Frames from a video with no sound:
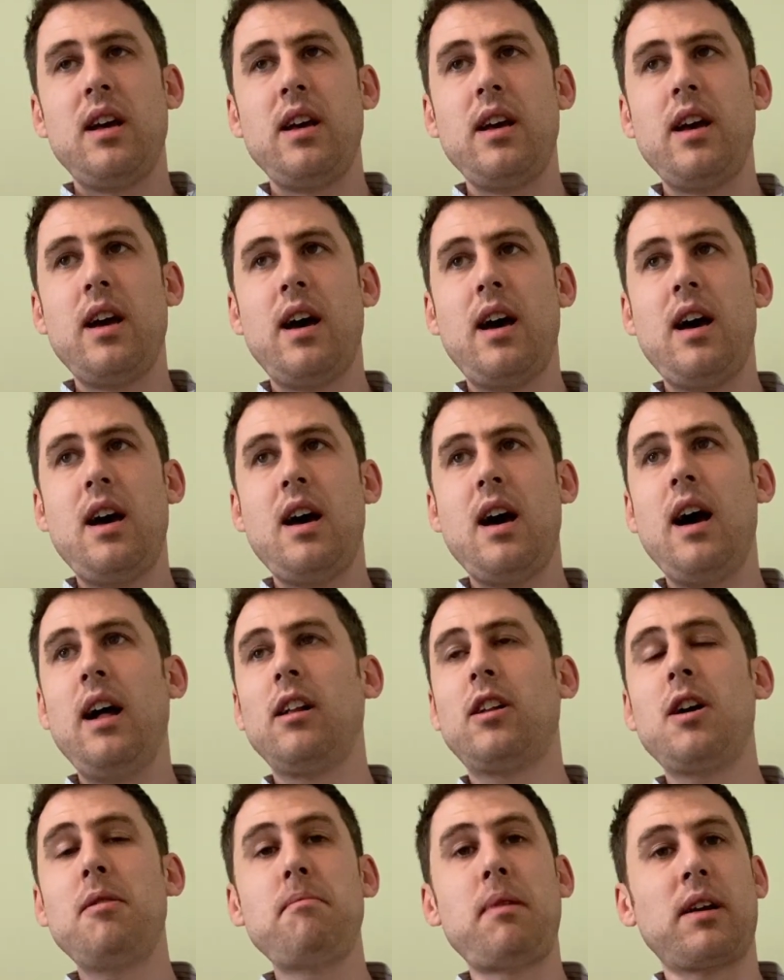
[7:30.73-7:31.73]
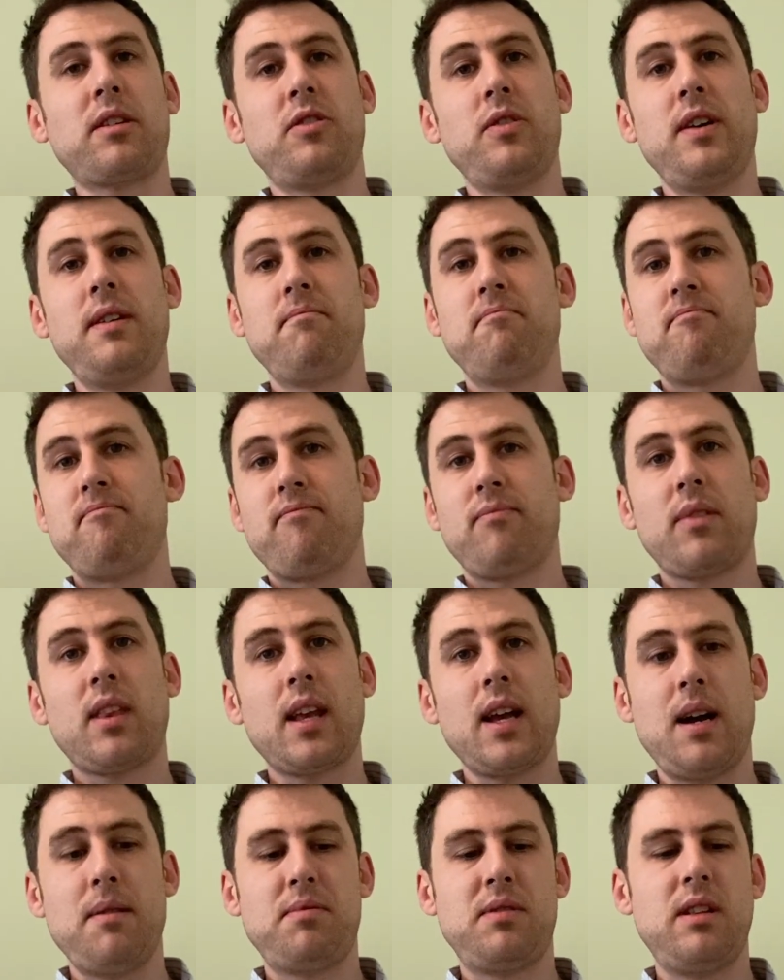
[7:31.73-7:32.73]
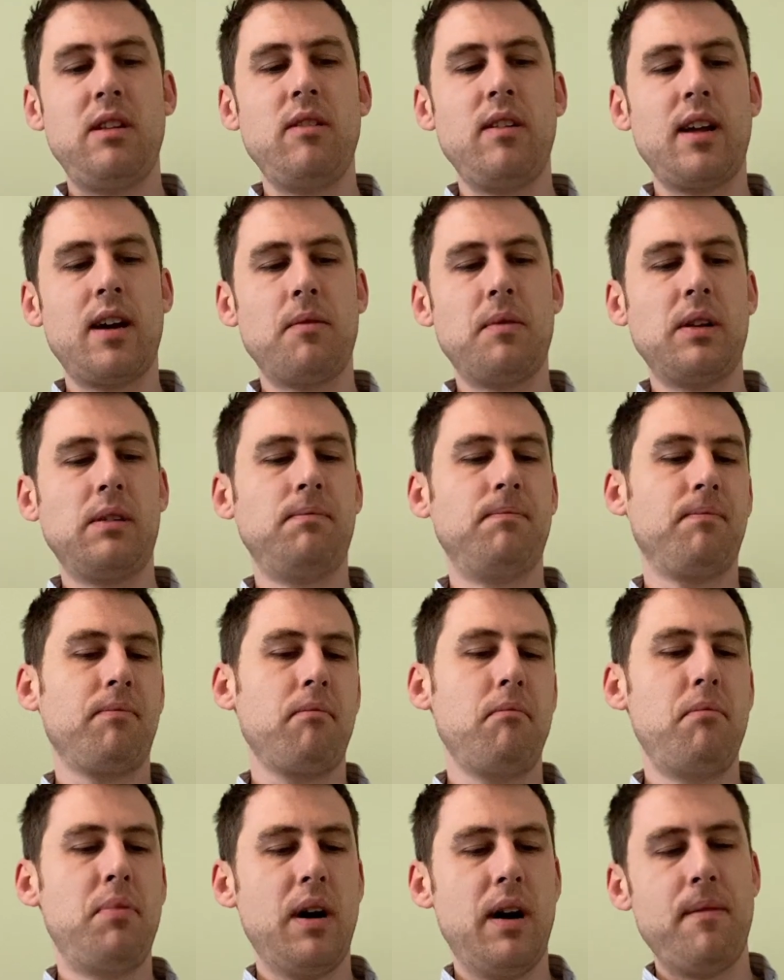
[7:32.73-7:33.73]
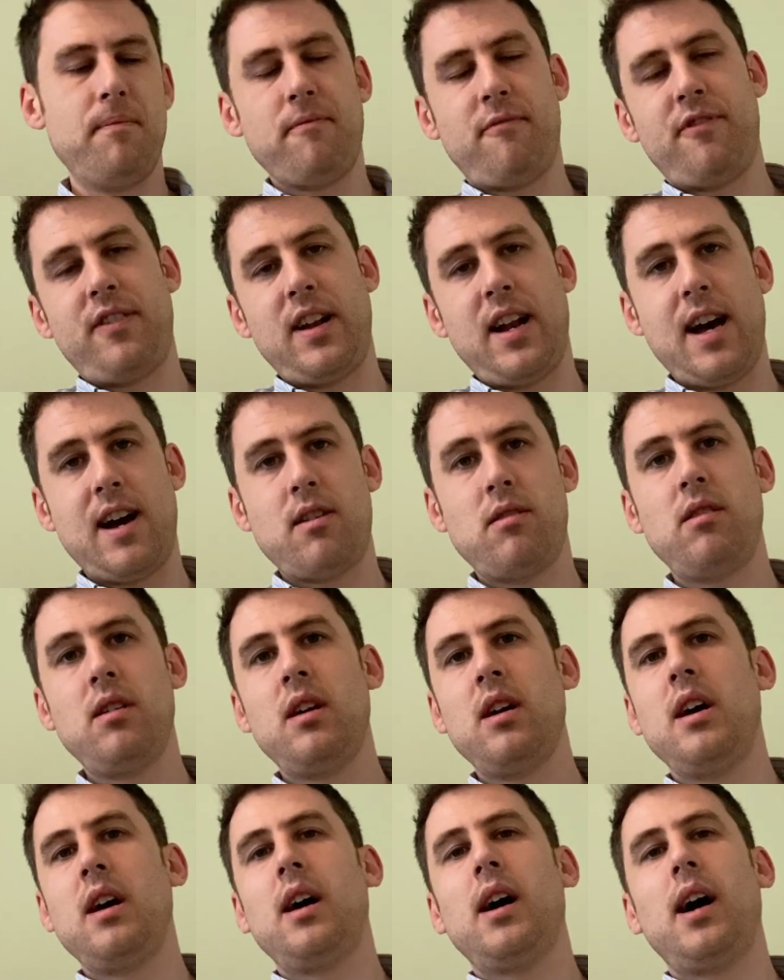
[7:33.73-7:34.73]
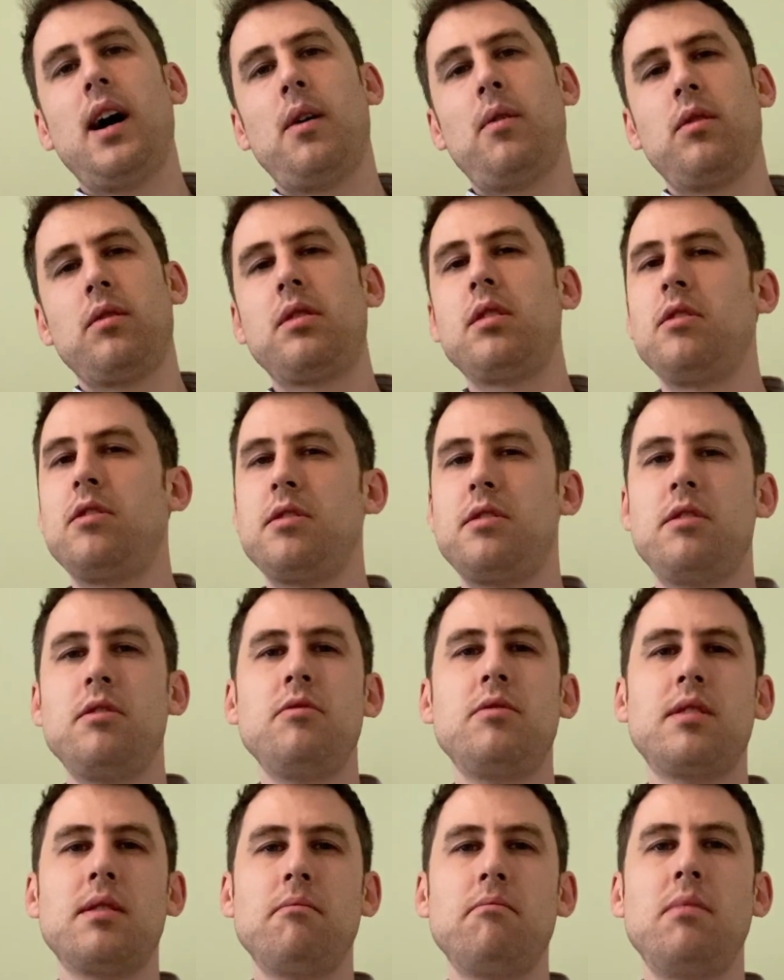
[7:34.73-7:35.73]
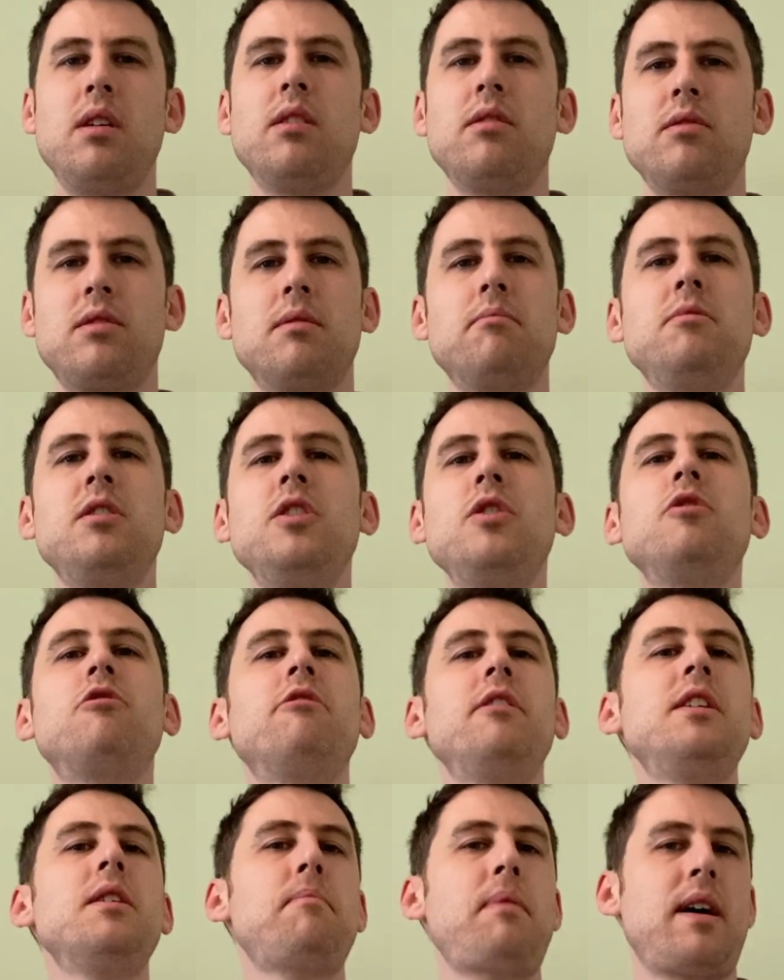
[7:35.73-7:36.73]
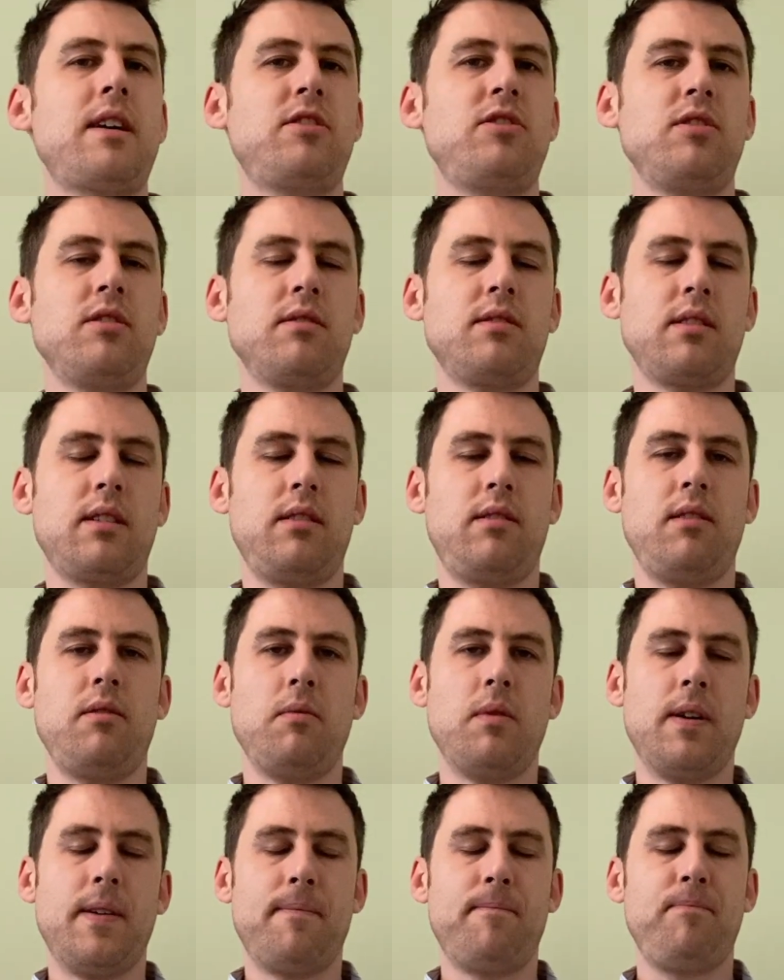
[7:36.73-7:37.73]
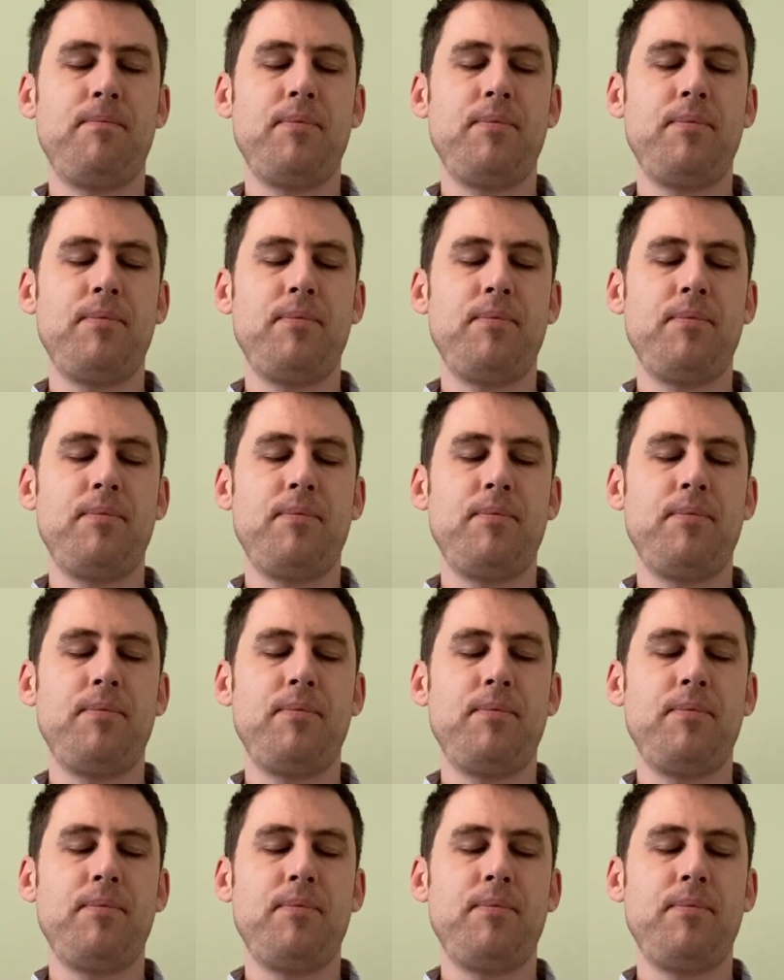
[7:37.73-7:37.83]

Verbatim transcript: Uh, I'll come back to it. Absolutely, I will. But for now, I want to just do some, some new greener pastures, as it were.